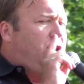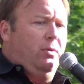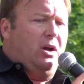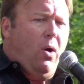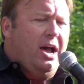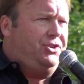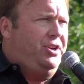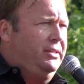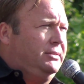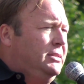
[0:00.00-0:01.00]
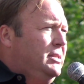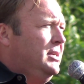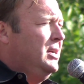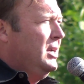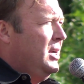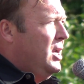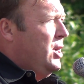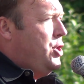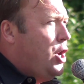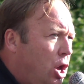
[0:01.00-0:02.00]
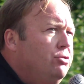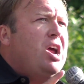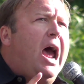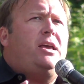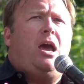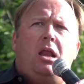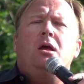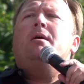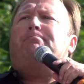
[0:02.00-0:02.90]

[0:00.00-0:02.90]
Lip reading: you a question. Do you take it